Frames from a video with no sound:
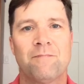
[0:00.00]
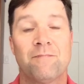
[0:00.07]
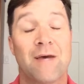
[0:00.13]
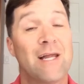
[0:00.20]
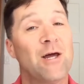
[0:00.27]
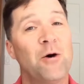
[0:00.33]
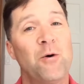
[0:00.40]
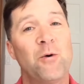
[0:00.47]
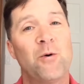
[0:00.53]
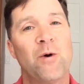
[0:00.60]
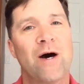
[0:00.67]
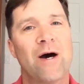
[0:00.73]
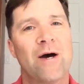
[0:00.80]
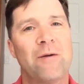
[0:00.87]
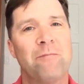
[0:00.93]

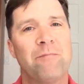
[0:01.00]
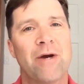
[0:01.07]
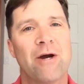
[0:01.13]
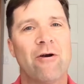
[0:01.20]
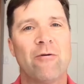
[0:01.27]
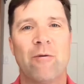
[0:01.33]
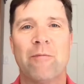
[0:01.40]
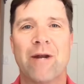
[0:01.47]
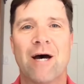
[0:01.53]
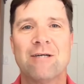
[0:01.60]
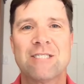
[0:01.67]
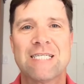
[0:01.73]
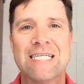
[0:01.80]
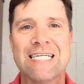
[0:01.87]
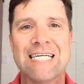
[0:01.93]
Hello, I'm Perry
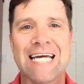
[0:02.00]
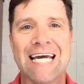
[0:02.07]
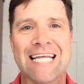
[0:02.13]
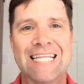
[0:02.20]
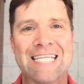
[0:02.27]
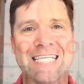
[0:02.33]
Romanowski, and